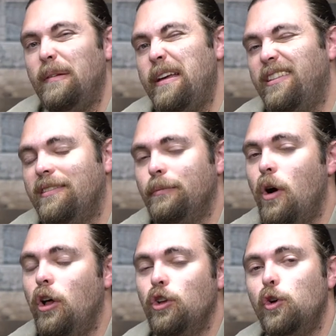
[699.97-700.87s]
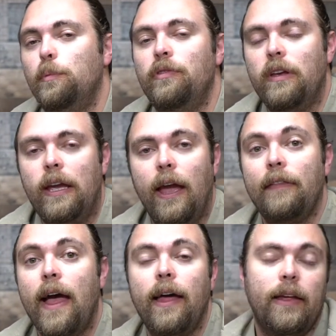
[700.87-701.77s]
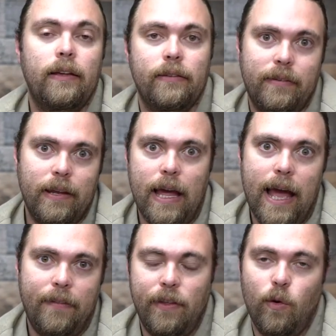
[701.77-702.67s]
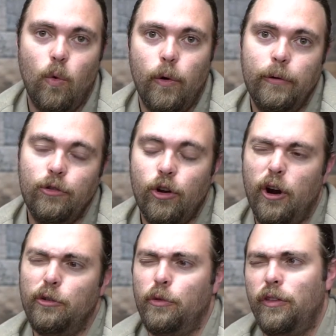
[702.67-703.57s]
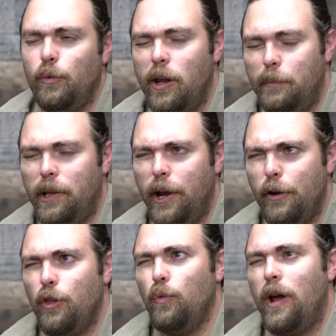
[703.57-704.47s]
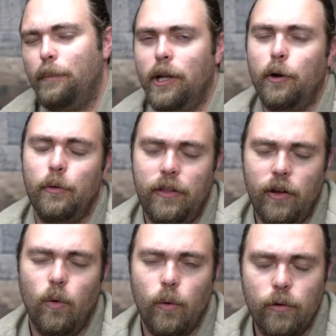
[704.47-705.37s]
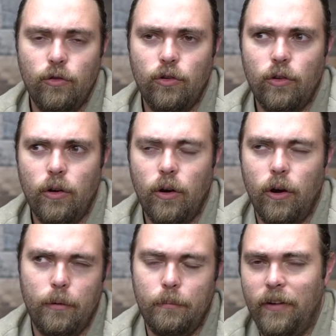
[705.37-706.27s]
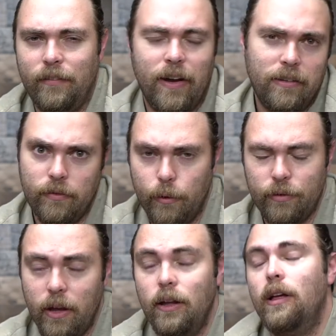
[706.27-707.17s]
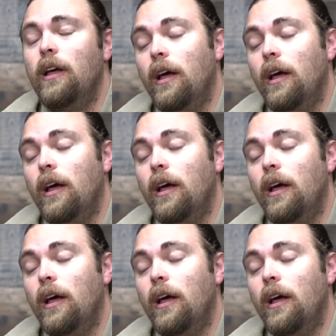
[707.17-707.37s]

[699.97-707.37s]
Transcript: I made a small oopsie, and that is that I had the orange cards with the red player and the red player with the orange car, or, and vice versa.